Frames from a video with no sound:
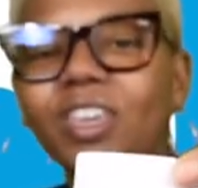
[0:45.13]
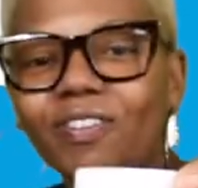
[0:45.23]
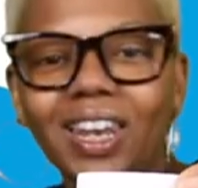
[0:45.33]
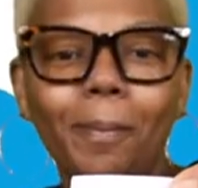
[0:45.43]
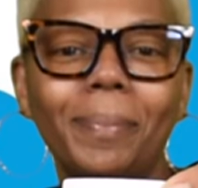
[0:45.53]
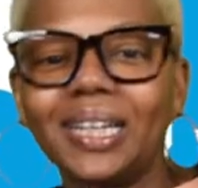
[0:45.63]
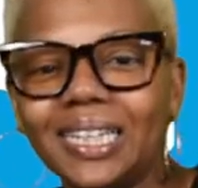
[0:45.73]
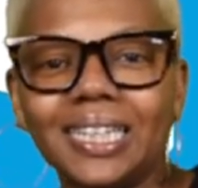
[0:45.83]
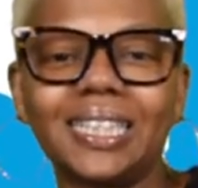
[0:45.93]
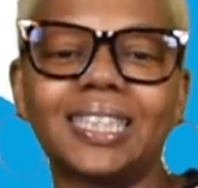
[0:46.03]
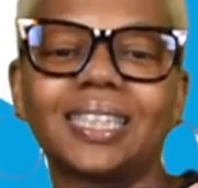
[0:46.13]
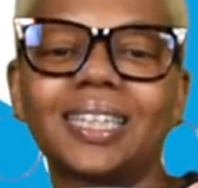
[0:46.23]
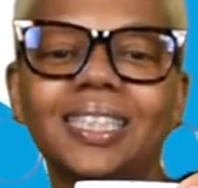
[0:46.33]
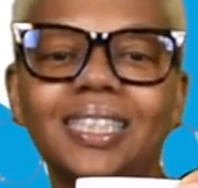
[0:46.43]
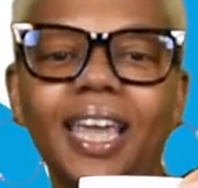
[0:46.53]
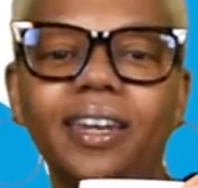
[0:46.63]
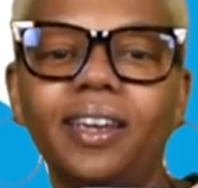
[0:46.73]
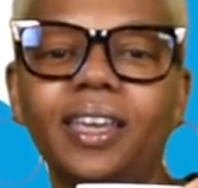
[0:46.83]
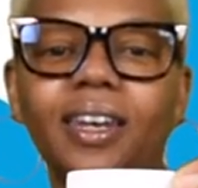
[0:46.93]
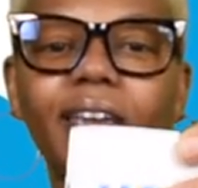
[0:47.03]
Viva La Buzz container
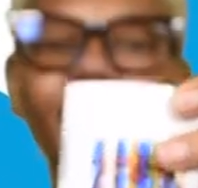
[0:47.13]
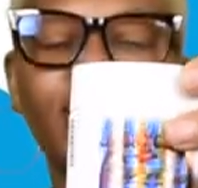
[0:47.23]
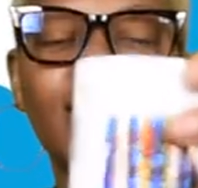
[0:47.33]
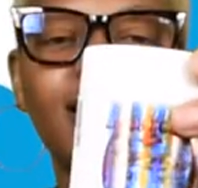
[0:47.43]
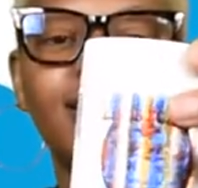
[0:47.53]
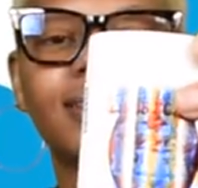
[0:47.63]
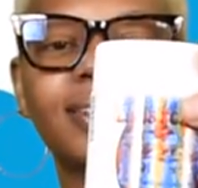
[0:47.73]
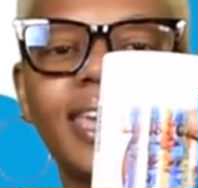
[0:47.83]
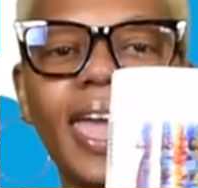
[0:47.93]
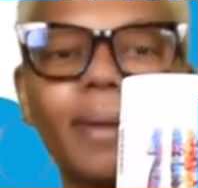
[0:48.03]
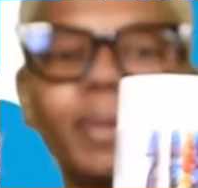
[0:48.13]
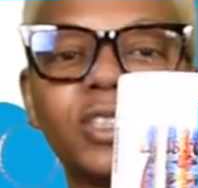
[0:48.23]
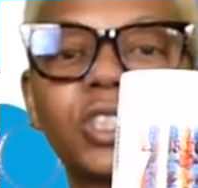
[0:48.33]
in their cabinet?